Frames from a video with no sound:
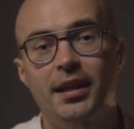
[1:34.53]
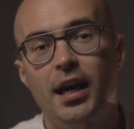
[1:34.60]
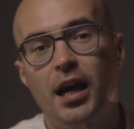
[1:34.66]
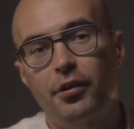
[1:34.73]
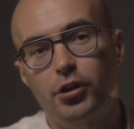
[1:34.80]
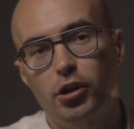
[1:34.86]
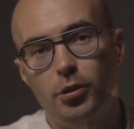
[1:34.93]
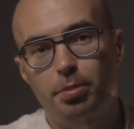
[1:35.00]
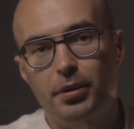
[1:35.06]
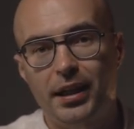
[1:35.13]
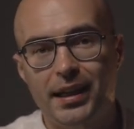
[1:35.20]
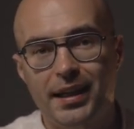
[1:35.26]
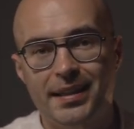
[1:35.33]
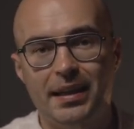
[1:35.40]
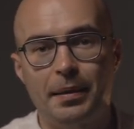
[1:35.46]
how your
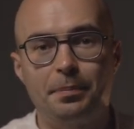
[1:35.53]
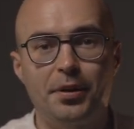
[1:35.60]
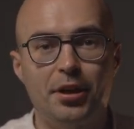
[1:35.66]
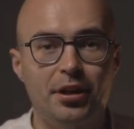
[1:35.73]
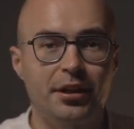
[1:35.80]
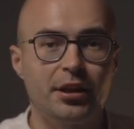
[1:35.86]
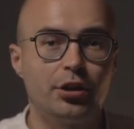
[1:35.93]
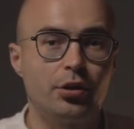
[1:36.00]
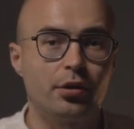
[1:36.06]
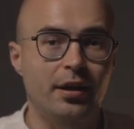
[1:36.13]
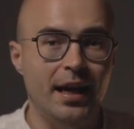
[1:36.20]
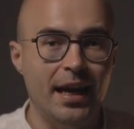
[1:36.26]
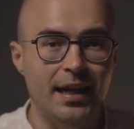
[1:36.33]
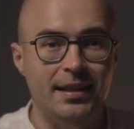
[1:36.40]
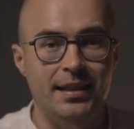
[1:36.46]
products appear in your
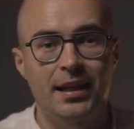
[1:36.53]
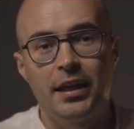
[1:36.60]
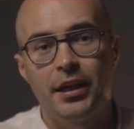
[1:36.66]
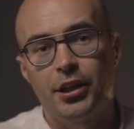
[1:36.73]
ads.